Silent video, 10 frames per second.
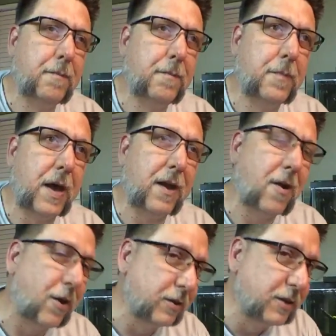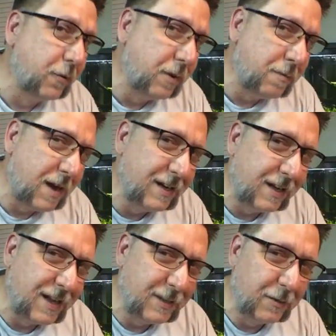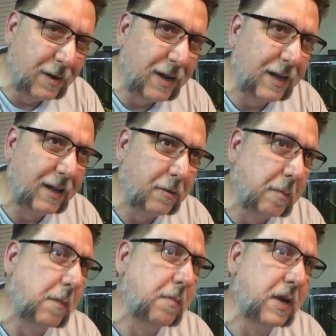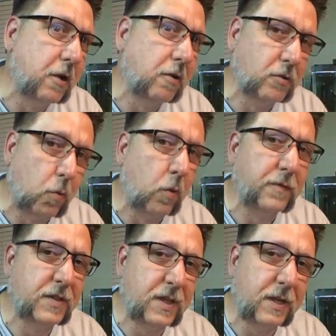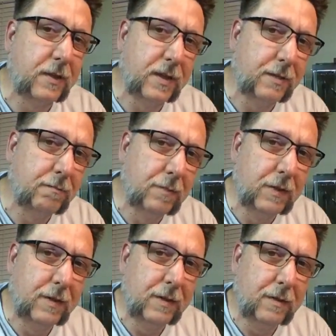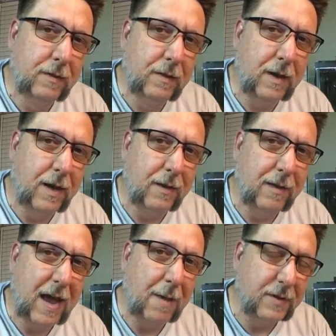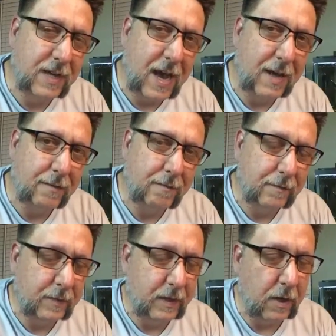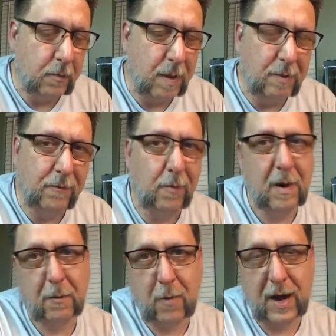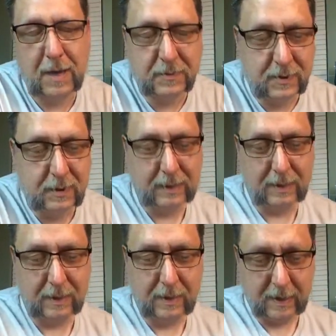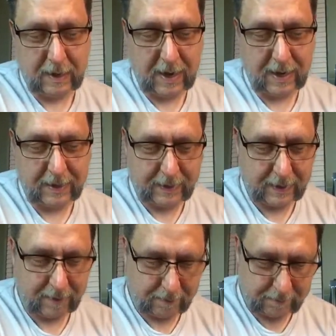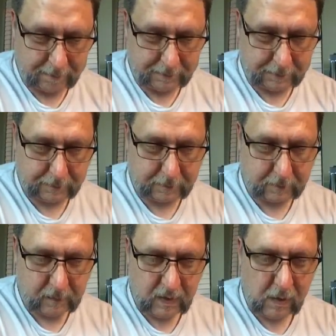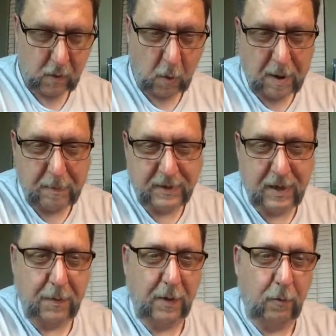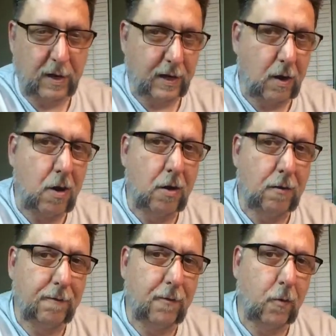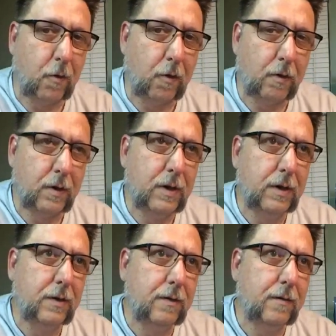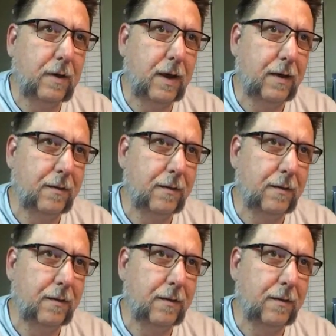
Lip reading: But I also wouldn't mind like doing like a little bit bigger dwarf cichlid habitat, maybe for my rams, and or maybe something really long for, I